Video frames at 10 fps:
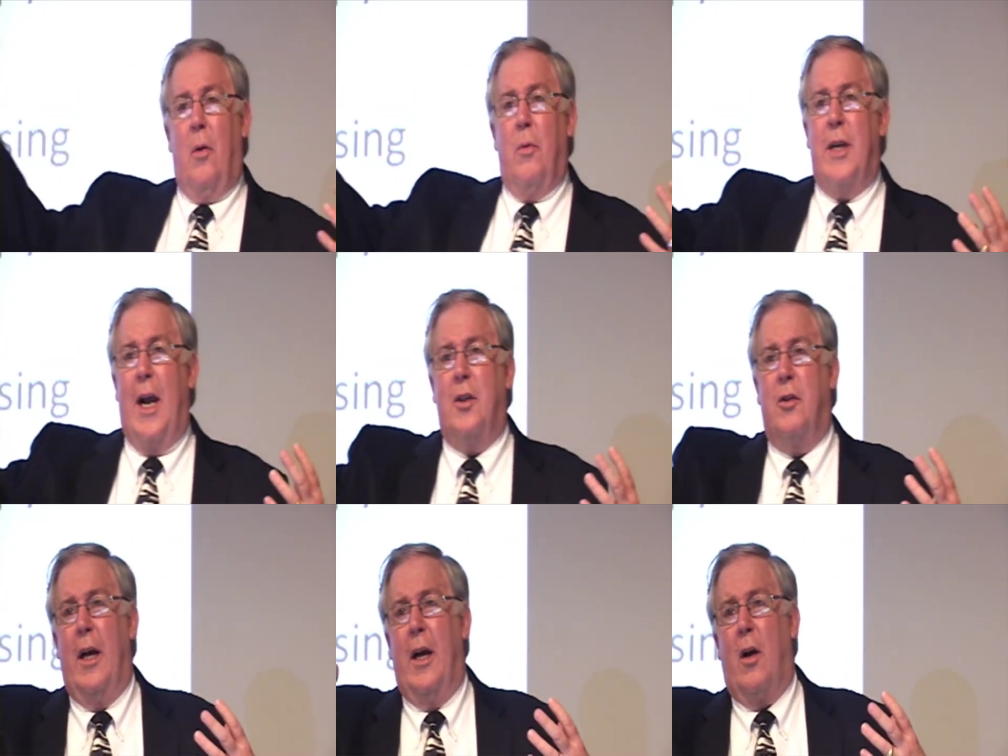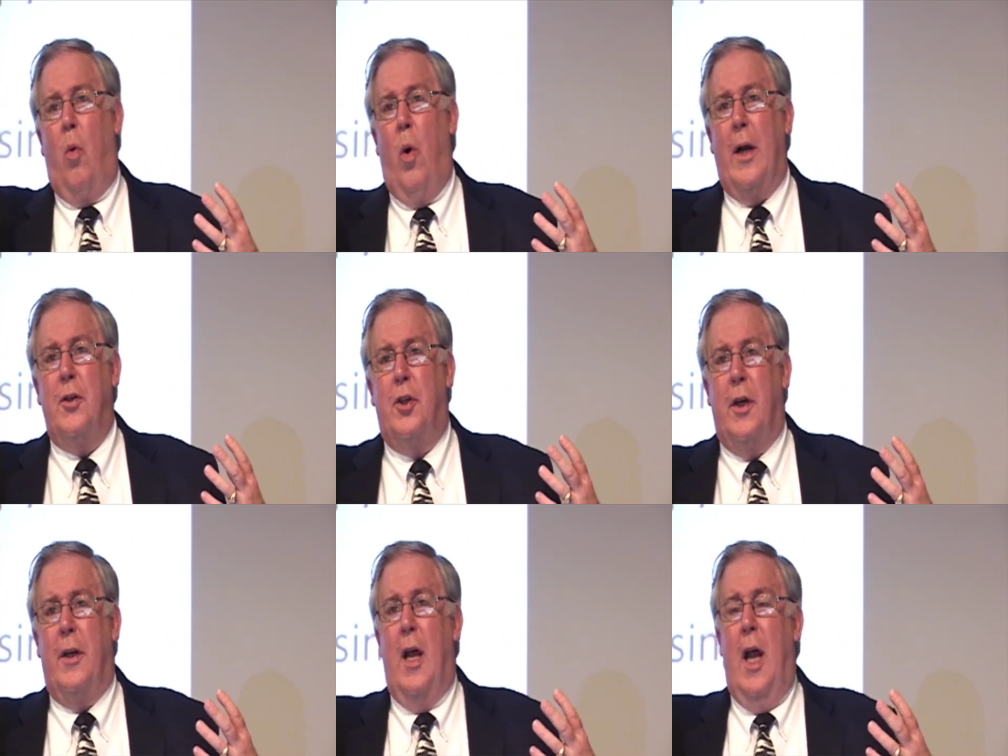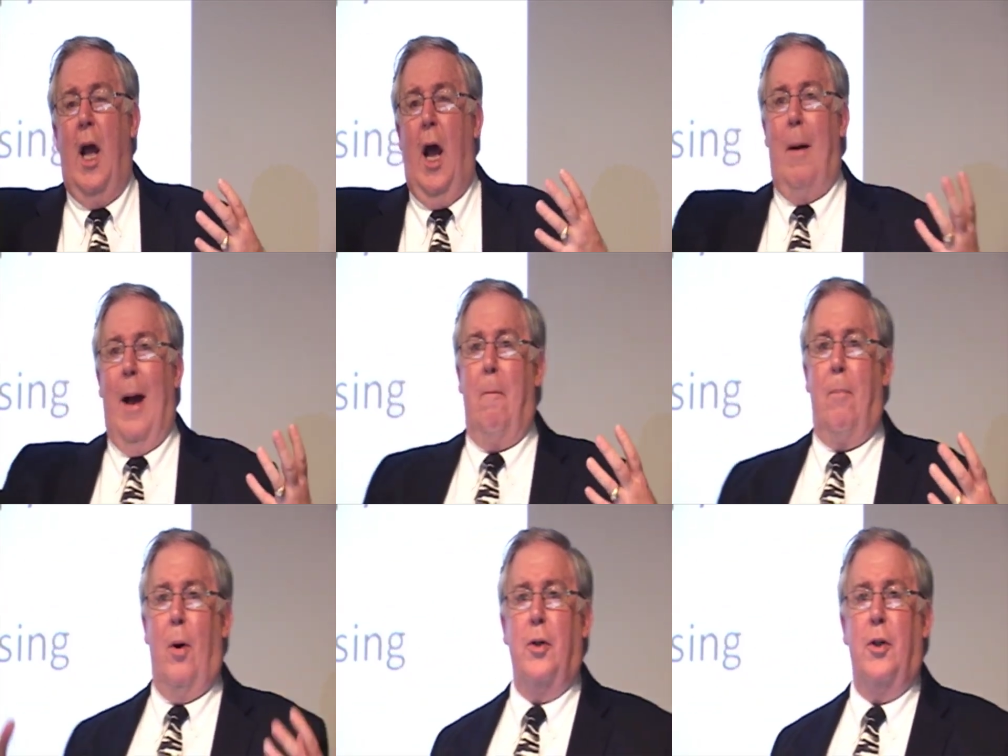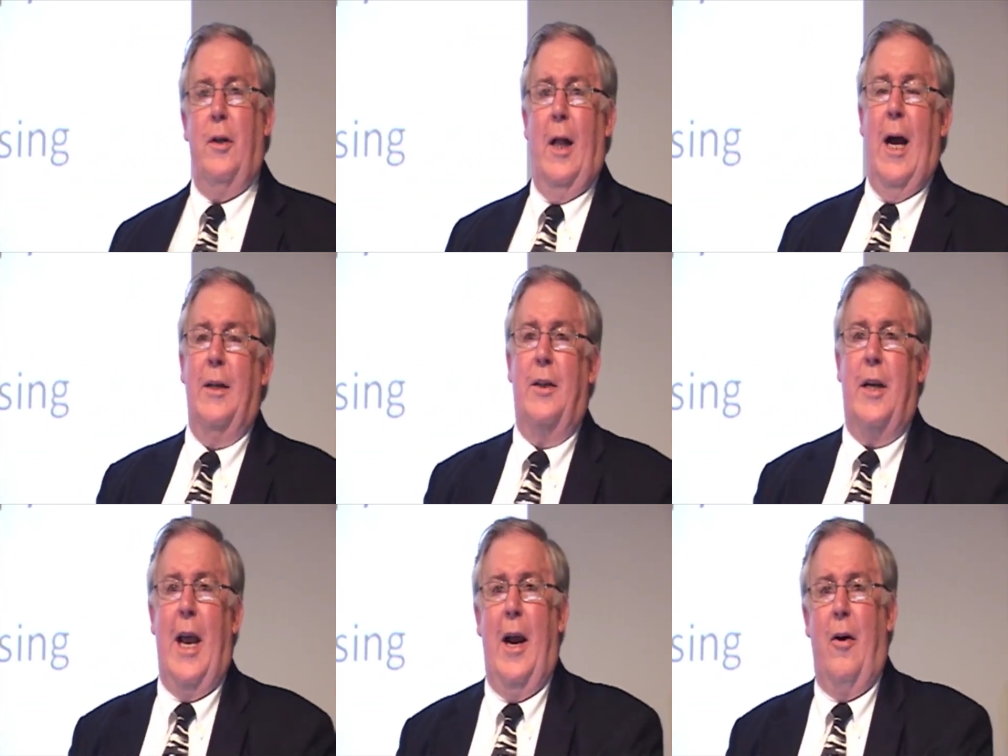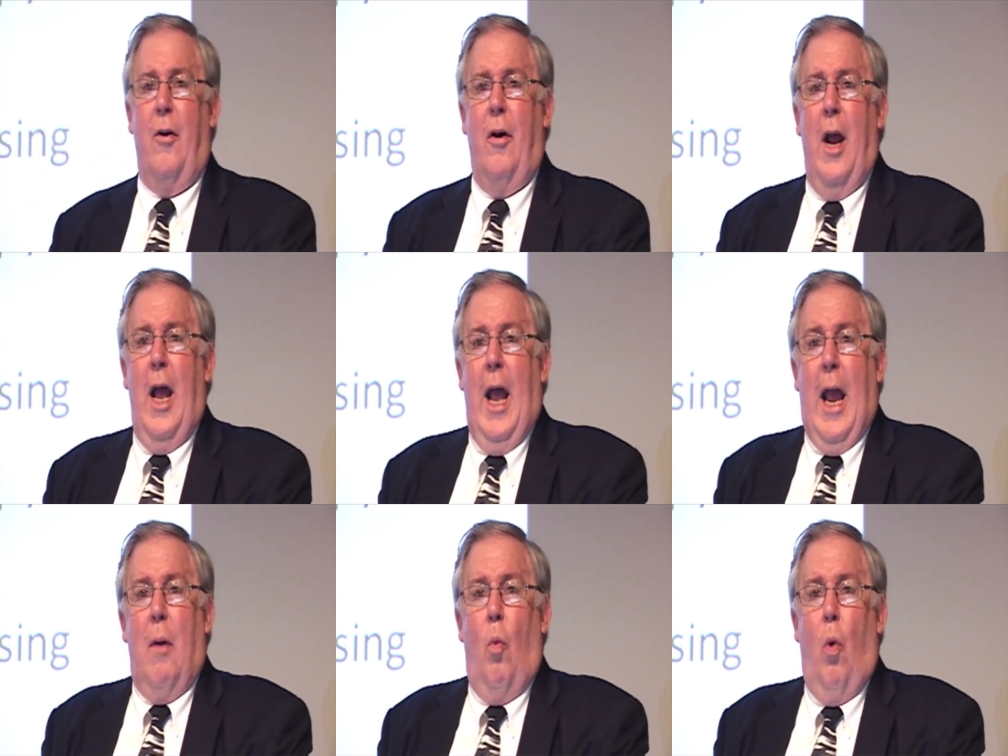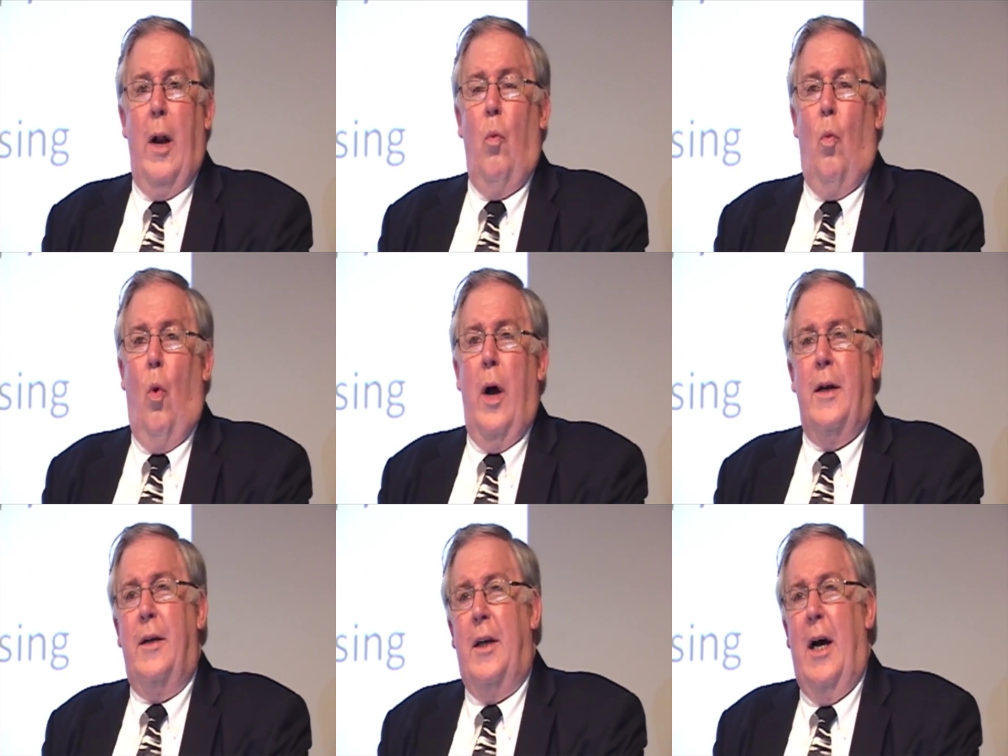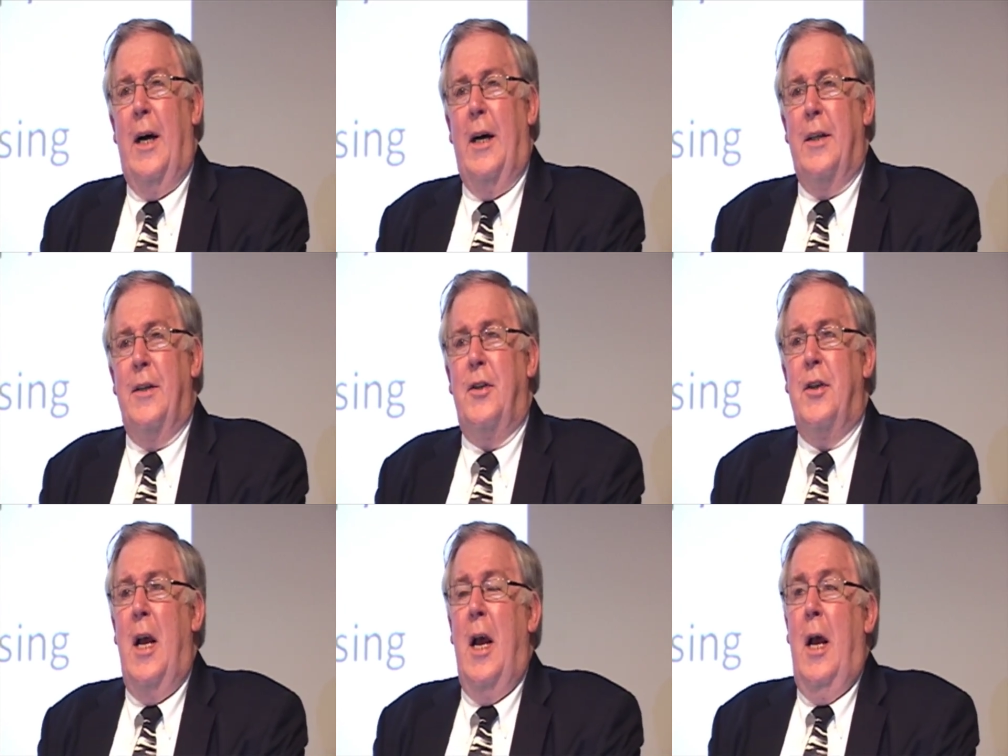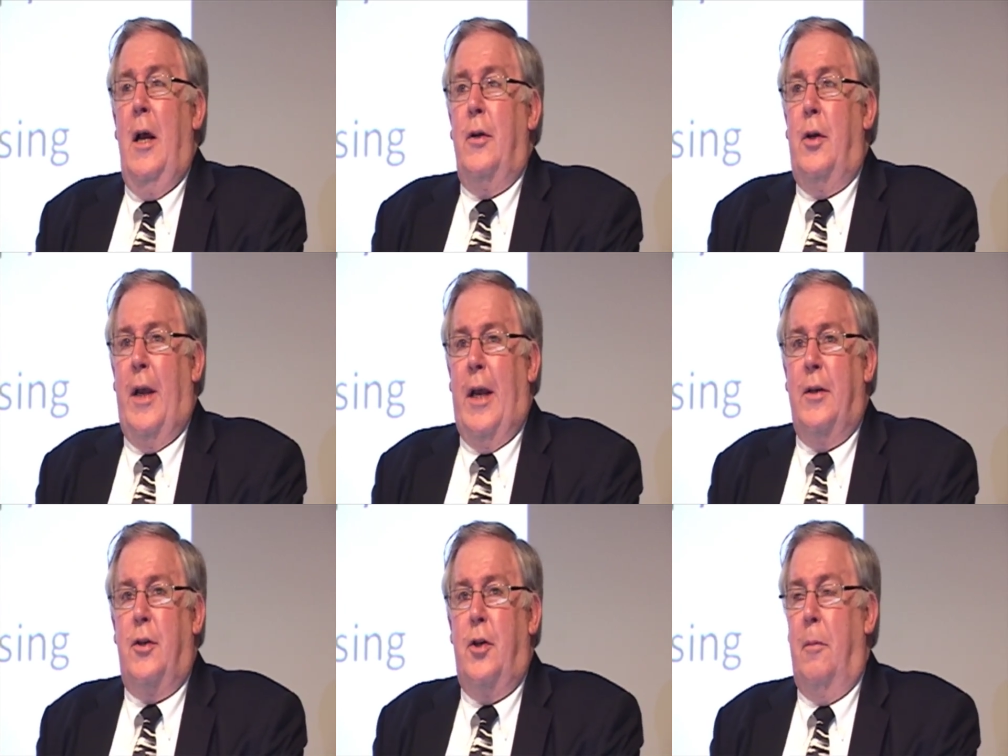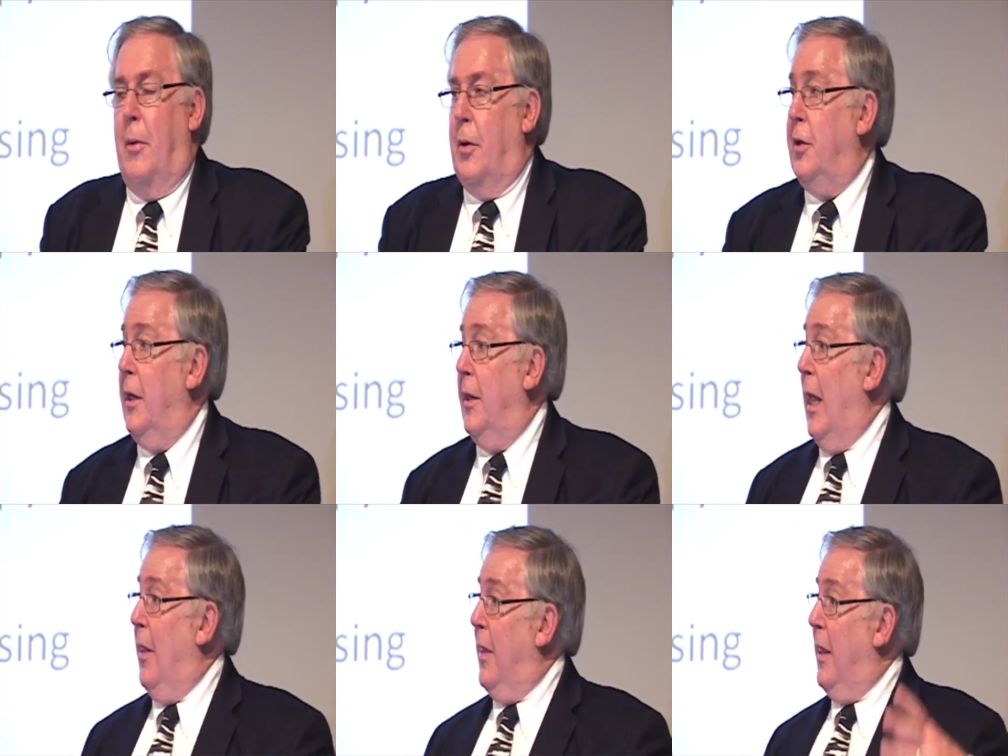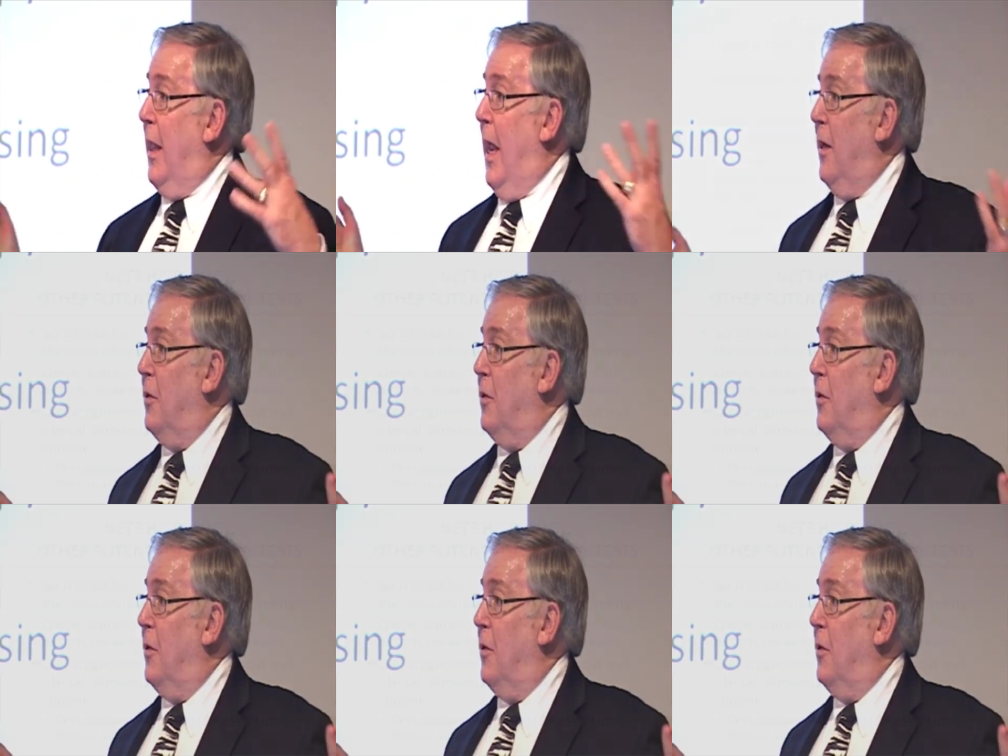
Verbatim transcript: there was actually a question about personalized care and what one does to these tumors. And, and the